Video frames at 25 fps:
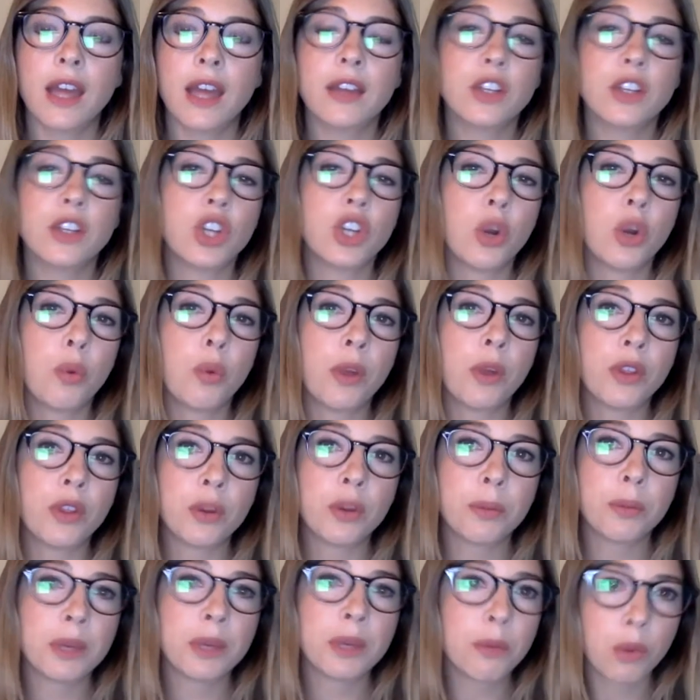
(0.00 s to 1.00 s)
Whether
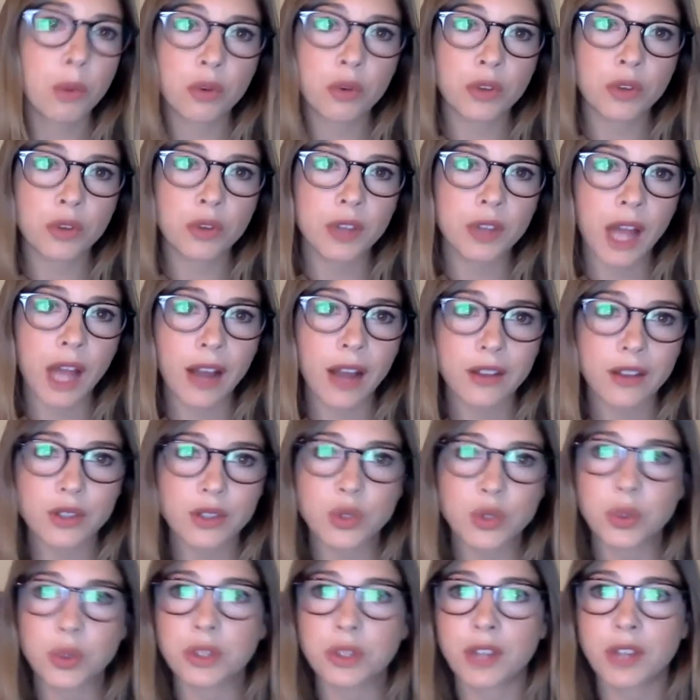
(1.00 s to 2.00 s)
it be more relaxed
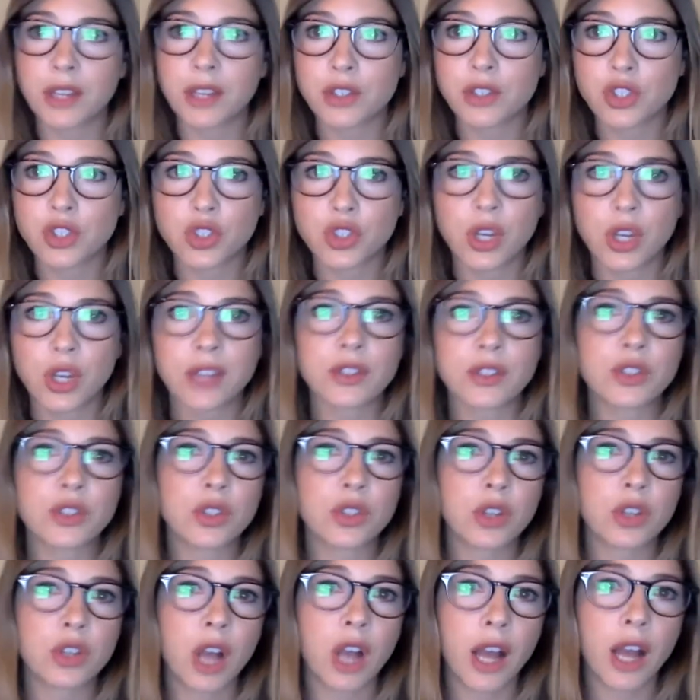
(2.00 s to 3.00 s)
or less stressed or
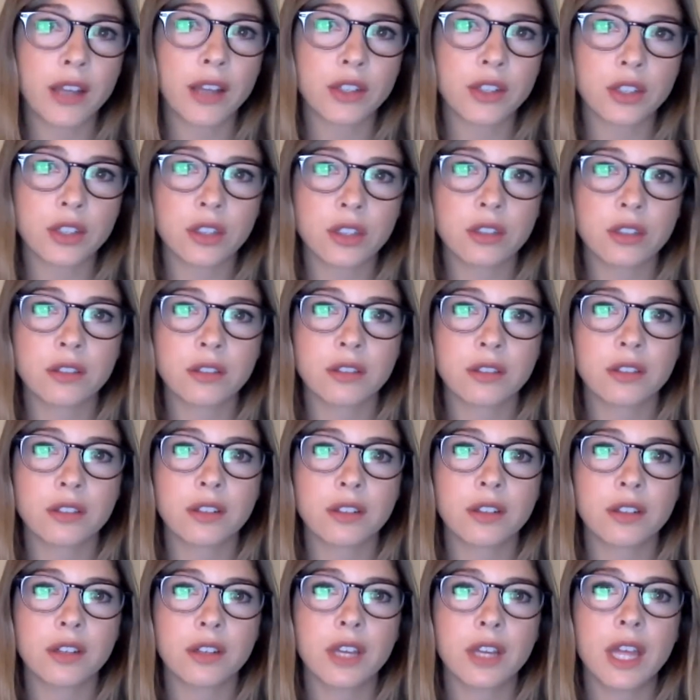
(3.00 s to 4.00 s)
kinder.
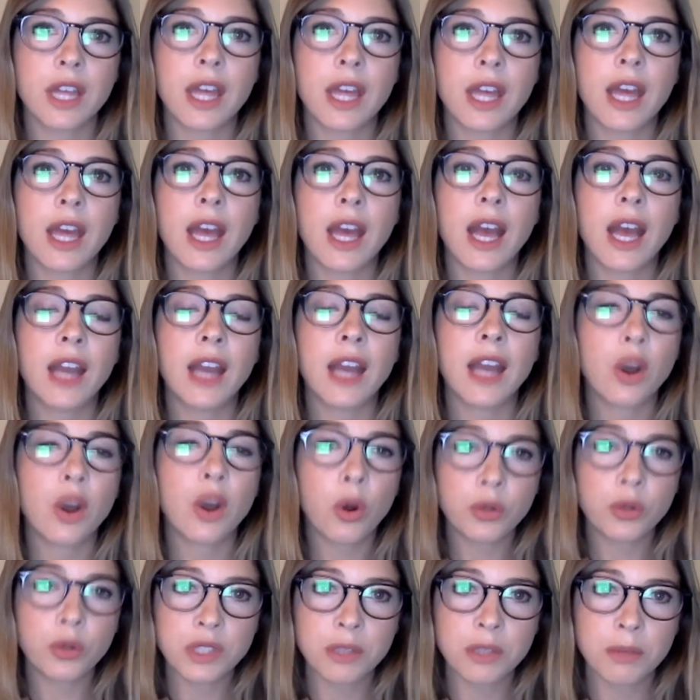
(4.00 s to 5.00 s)
And
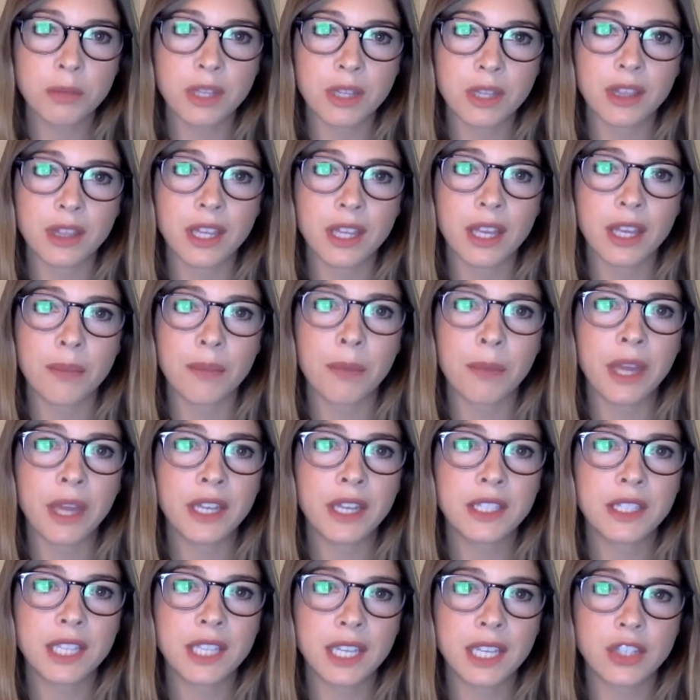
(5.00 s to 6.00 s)
ultimately,
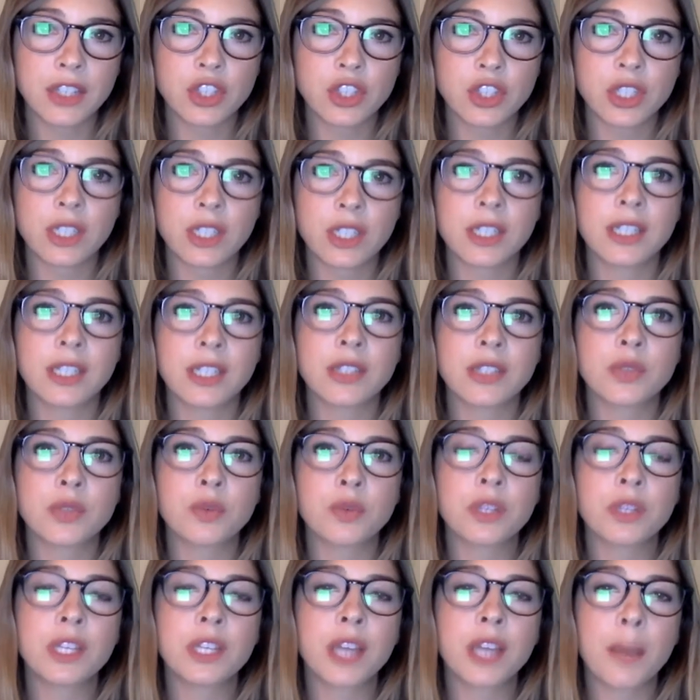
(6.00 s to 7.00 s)
meditation is
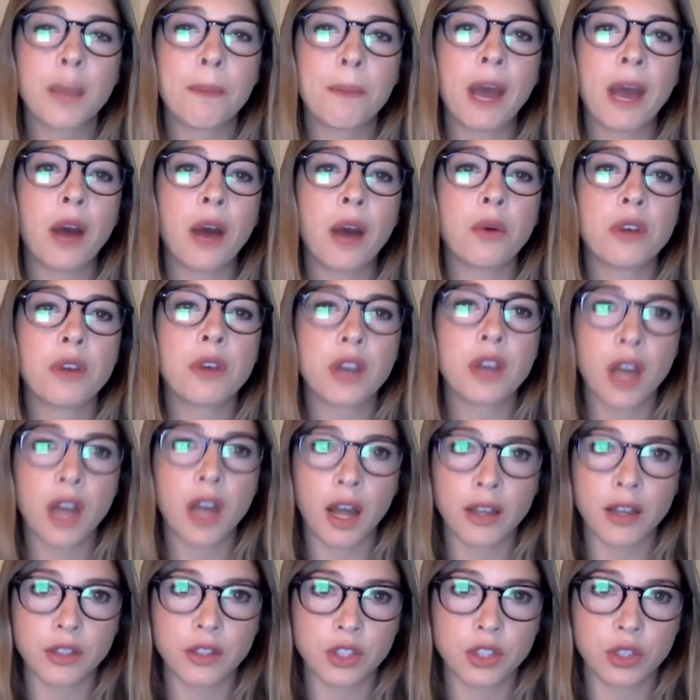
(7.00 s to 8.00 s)
really about
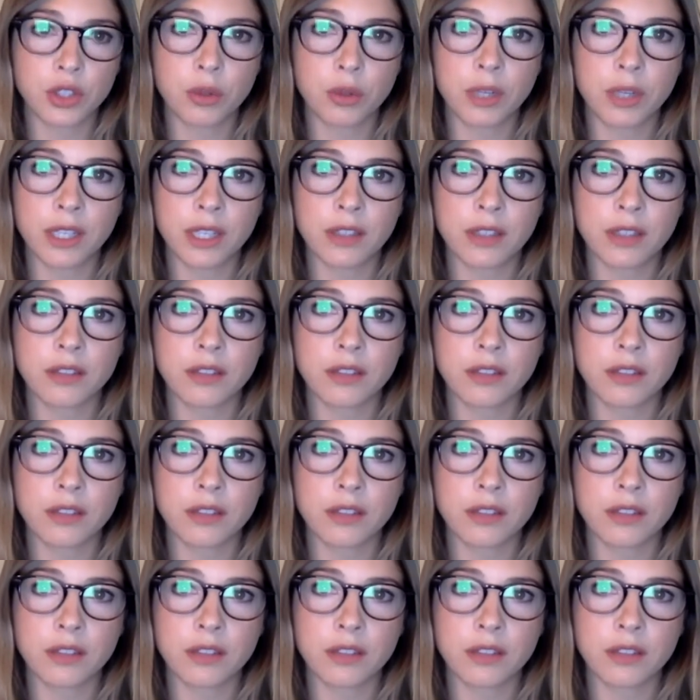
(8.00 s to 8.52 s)
non-doing,